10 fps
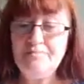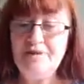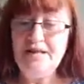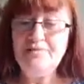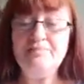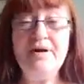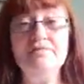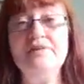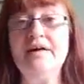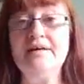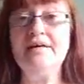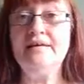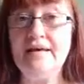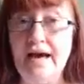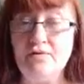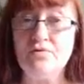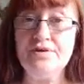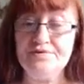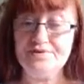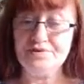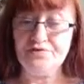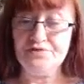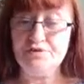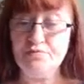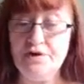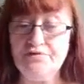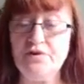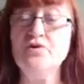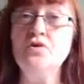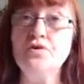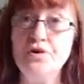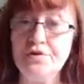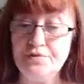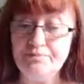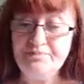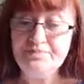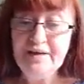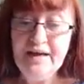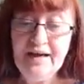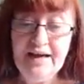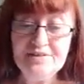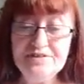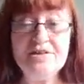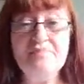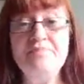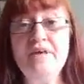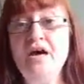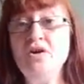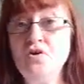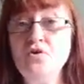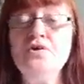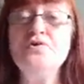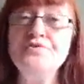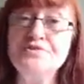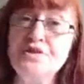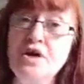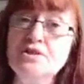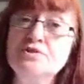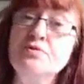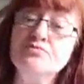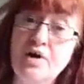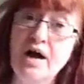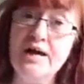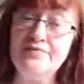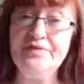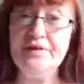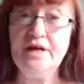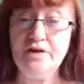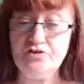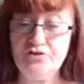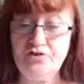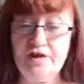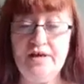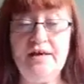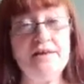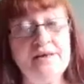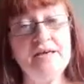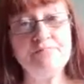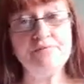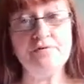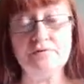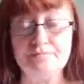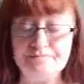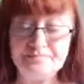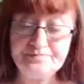But anyway, apparently a gowk is a Scottish word for cuckoo. And cuckoos start to arrive in the country in April.